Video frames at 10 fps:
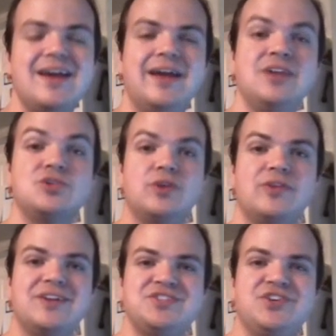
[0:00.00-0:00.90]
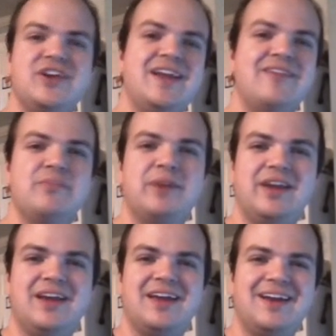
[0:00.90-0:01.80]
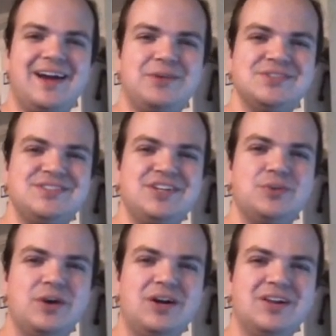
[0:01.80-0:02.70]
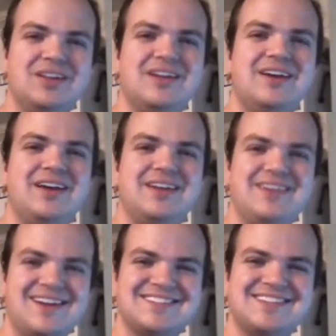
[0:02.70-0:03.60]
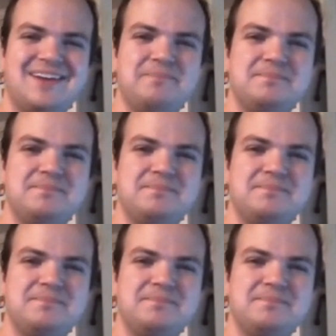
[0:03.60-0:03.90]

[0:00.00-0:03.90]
Enjoy the rest of your night, everybody, and I will see you all next time.